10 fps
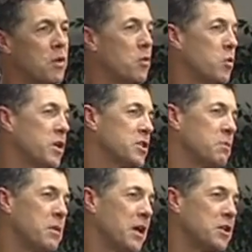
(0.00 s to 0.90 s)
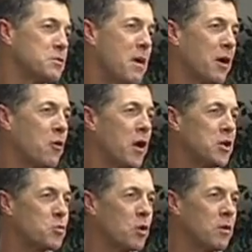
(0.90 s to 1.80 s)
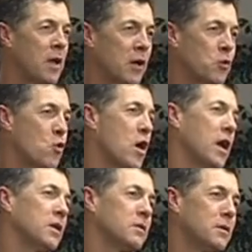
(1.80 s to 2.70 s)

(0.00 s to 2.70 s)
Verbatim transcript: And the reason being is my grades weren't that great.